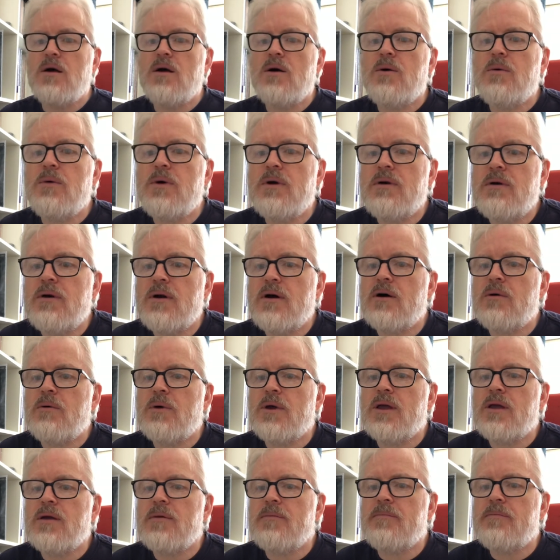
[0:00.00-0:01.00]
Where are
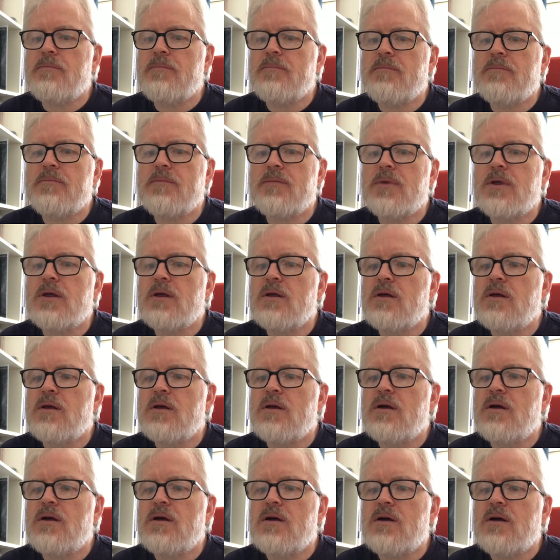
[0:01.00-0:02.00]
we?
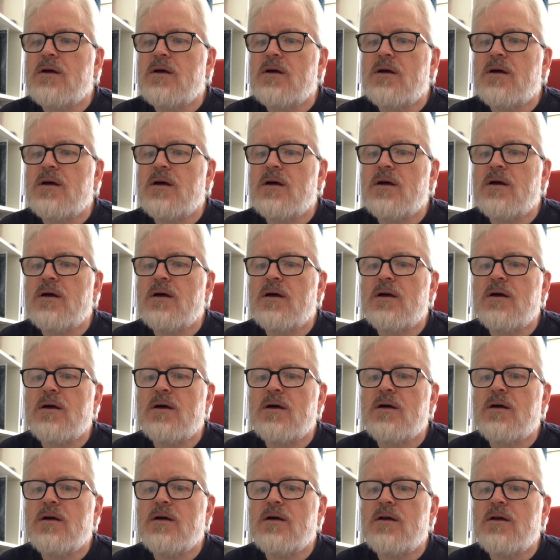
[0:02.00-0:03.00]

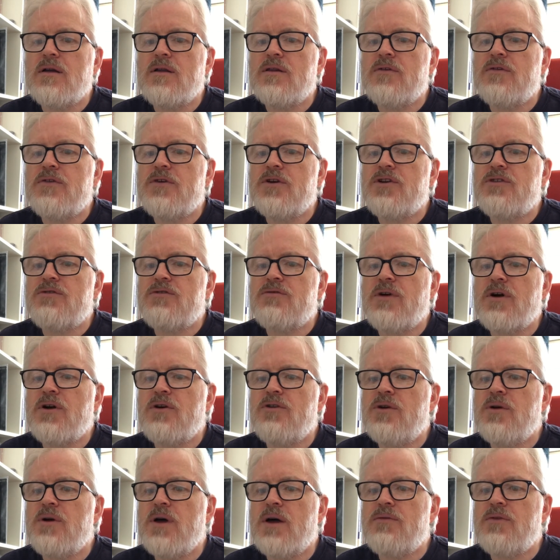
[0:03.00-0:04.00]
The first
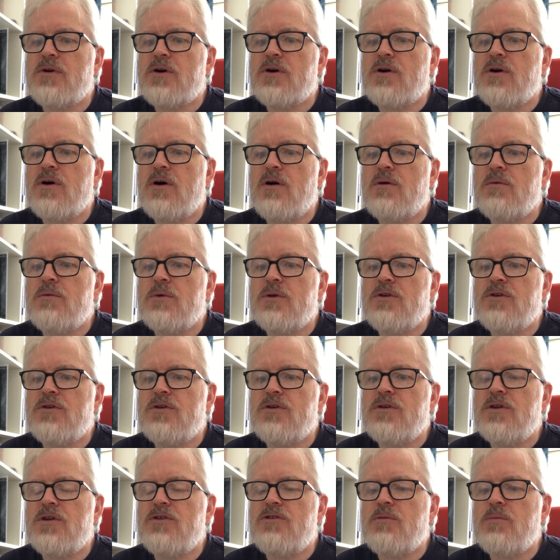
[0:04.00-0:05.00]
record you ever got which
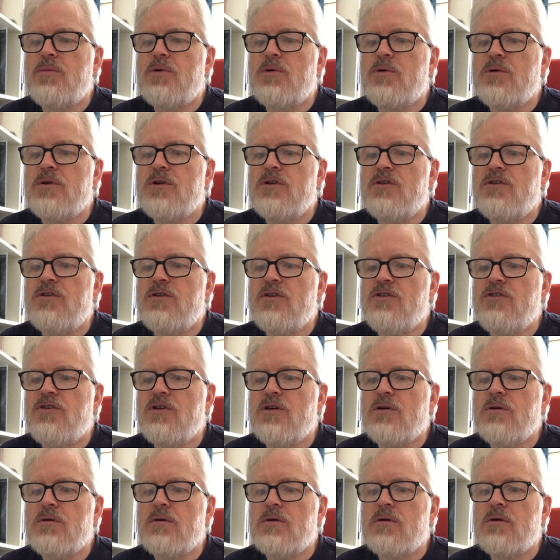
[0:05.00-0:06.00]
disappointed
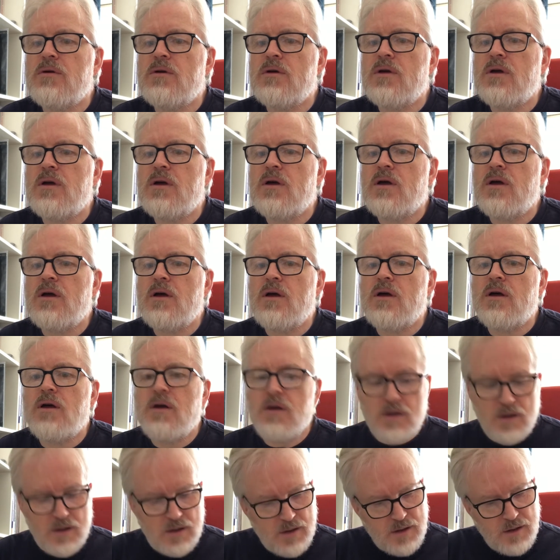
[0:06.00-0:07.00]
you.
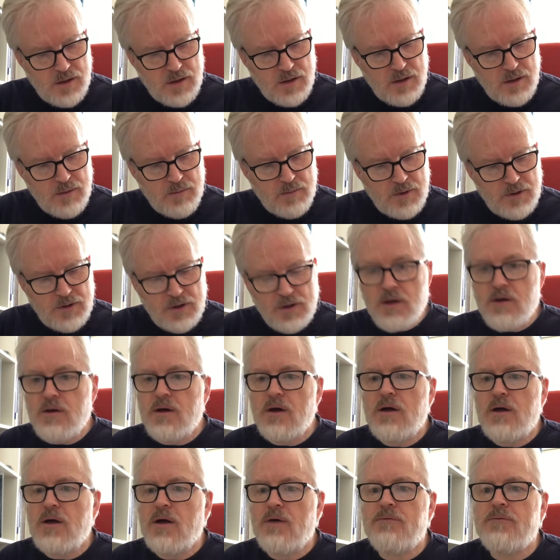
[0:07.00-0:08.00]
I think
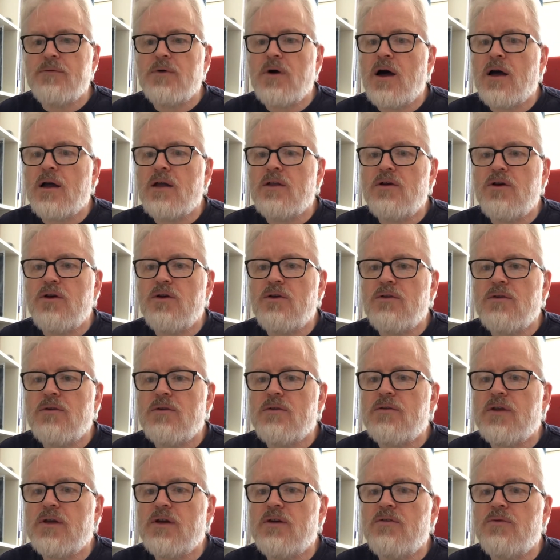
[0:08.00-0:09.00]
I couldn't
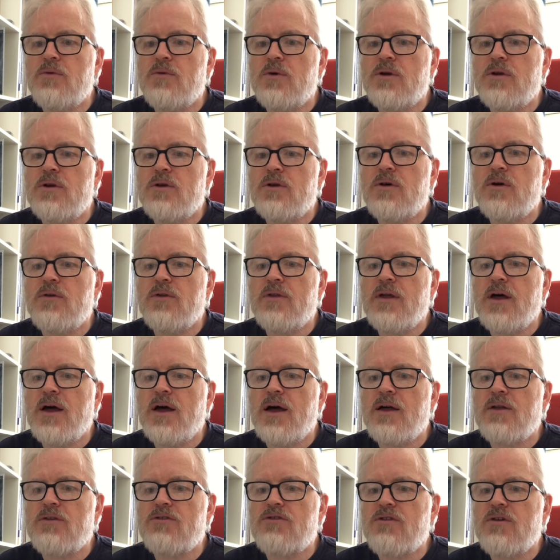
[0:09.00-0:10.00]
think of one on
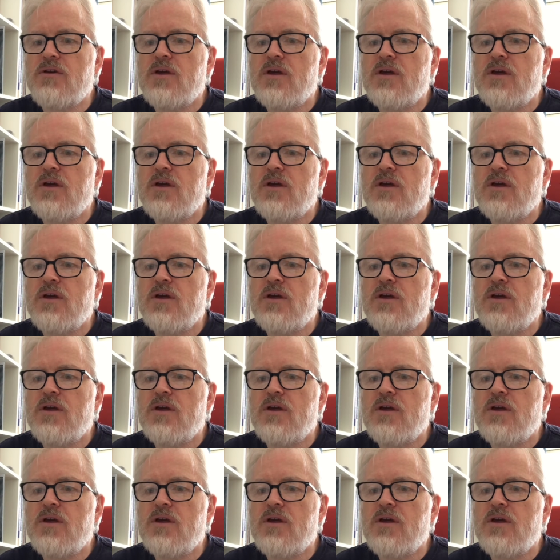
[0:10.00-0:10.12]
that.